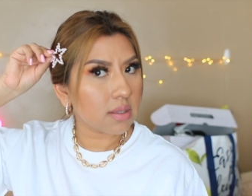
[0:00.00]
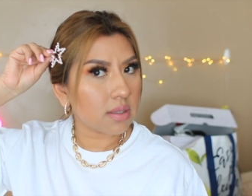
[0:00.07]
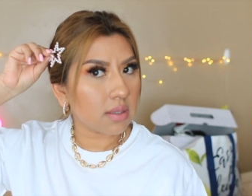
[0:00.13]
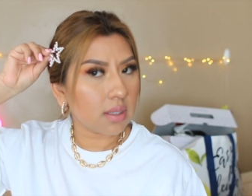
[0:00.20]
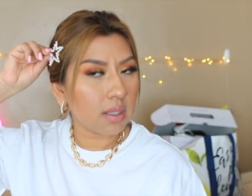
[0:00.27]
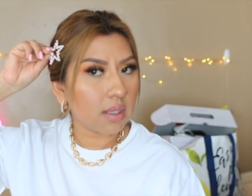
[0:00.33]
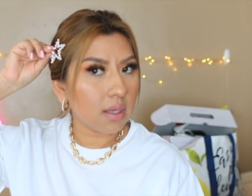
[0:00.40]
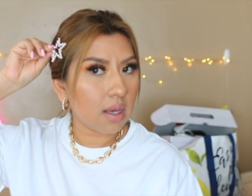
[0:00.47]

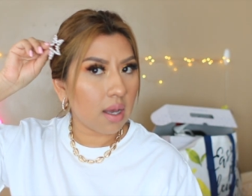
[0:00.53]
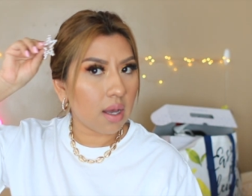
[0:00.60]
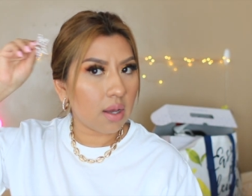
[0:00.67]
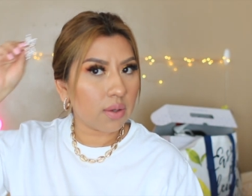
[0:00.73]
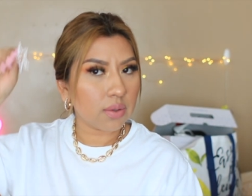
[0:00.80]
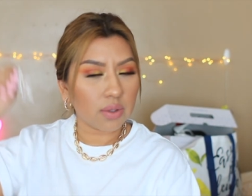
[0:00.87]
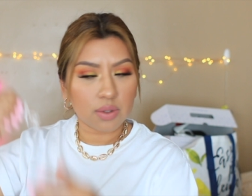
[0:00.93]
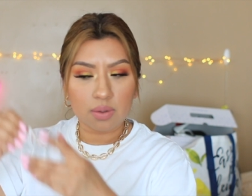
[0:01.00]
See
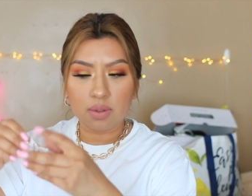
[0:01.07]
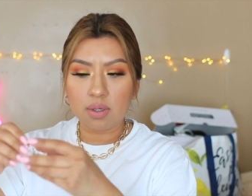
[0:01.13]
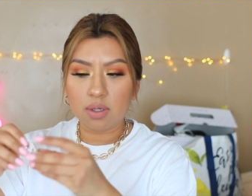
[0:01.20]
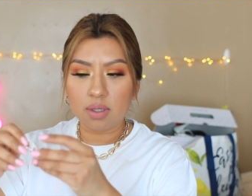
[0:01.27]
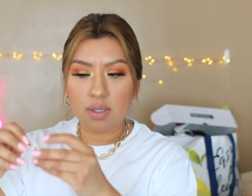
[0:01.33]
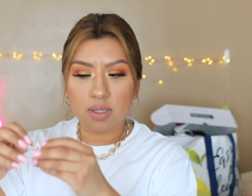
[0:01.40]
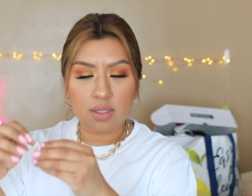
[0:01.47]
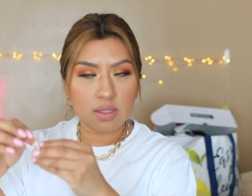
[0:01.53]
how cute are
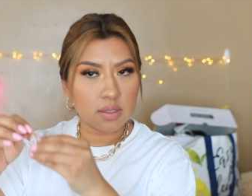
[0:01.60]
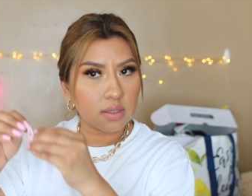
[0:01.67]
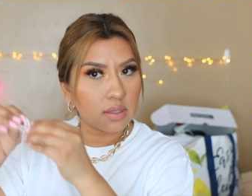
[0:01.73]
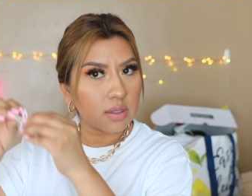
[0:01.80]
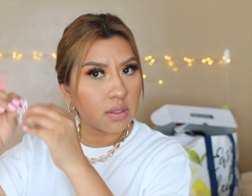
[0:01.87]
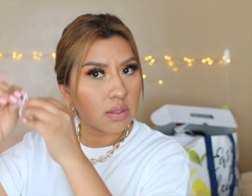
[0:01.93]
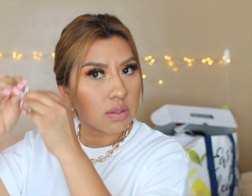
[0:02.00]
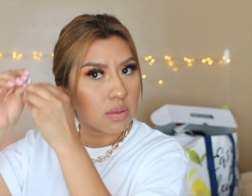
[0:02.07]
these? These
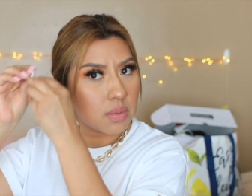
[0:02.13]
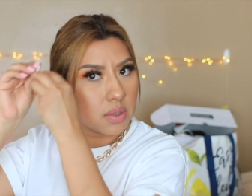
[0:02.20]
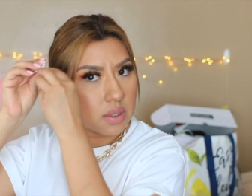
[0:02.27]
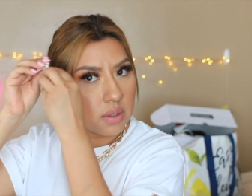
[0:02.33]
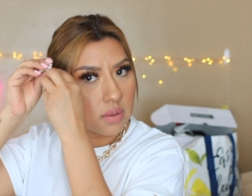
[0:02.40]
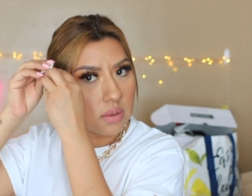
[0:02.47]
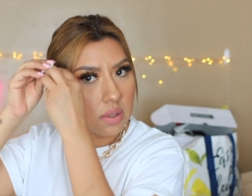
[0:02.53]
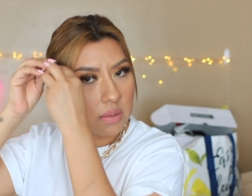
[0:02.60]
are super
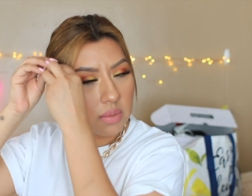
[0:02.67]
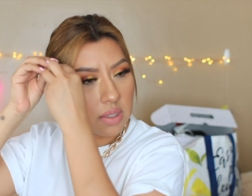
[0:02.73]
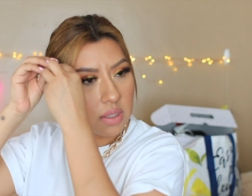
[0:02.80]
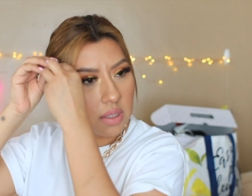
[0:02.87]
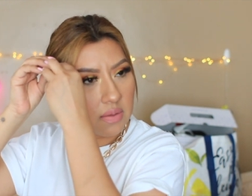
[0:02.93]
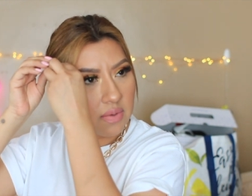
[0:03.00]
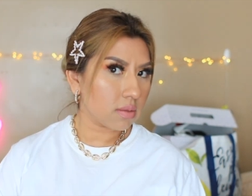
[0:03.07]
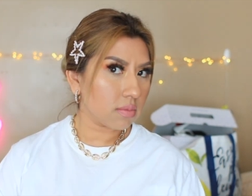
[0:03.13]
cute. Let me see.